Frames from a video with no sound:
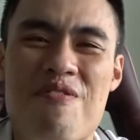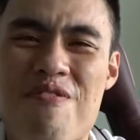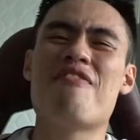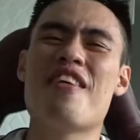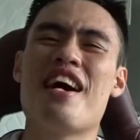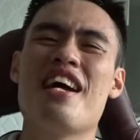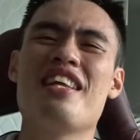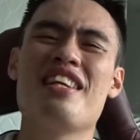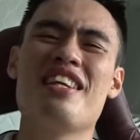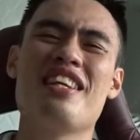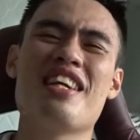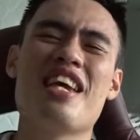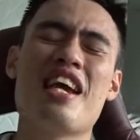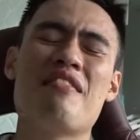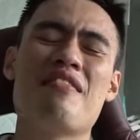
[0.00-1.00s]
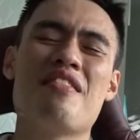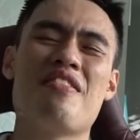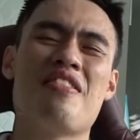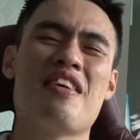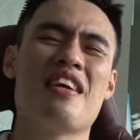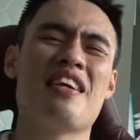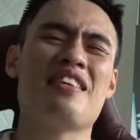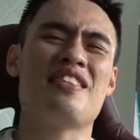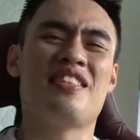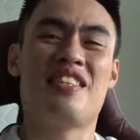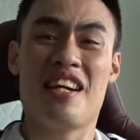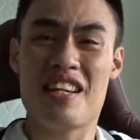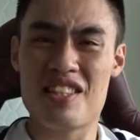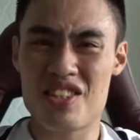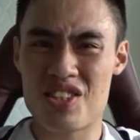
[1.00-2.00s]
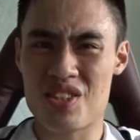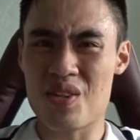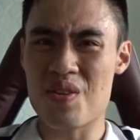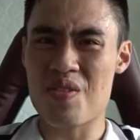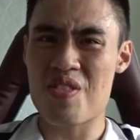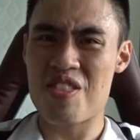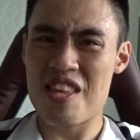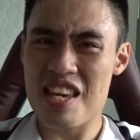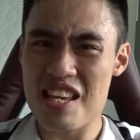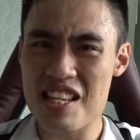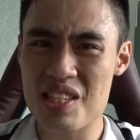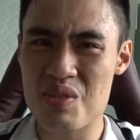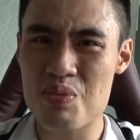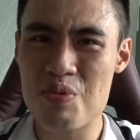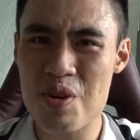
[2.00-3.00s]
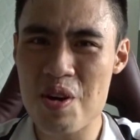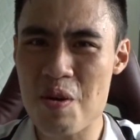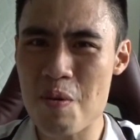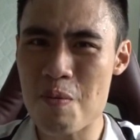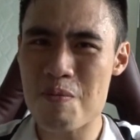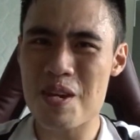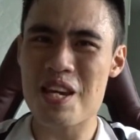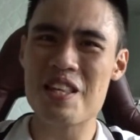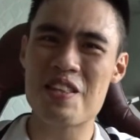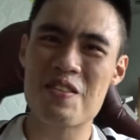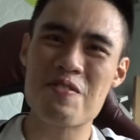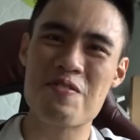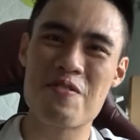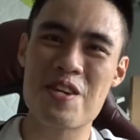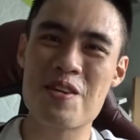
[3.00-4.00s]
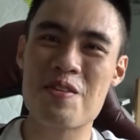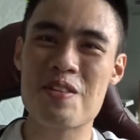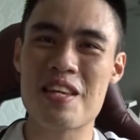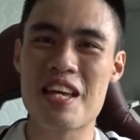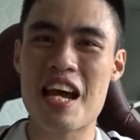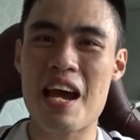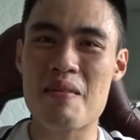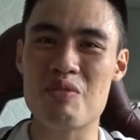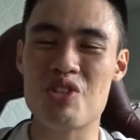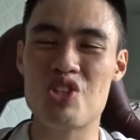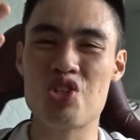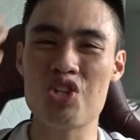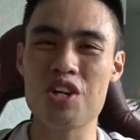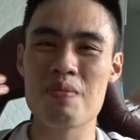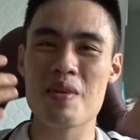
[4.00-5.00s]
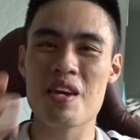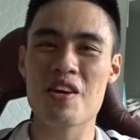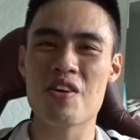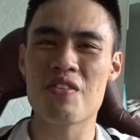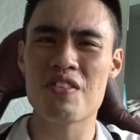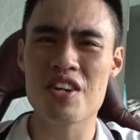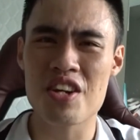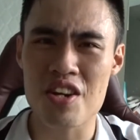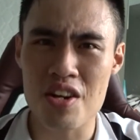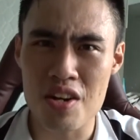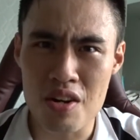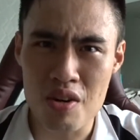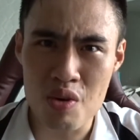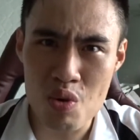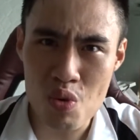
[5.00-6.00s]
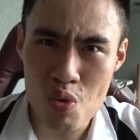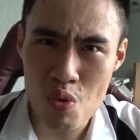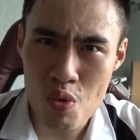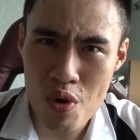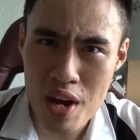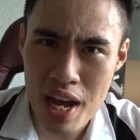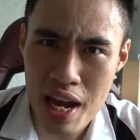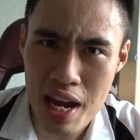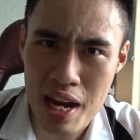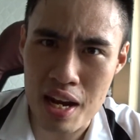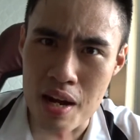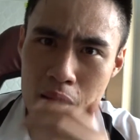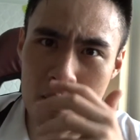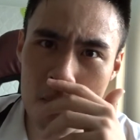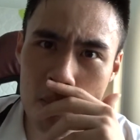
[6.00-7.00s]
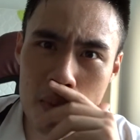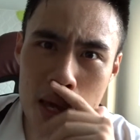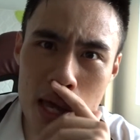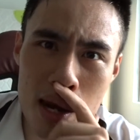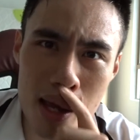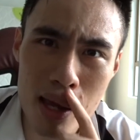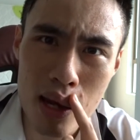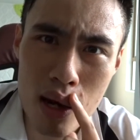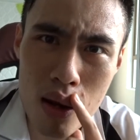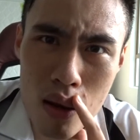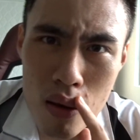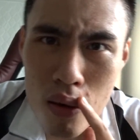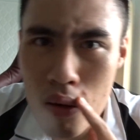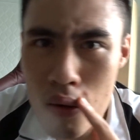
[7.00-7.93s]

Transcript: Finally everything is done. So this will be the view that I'm streaming over here. Wait a minute.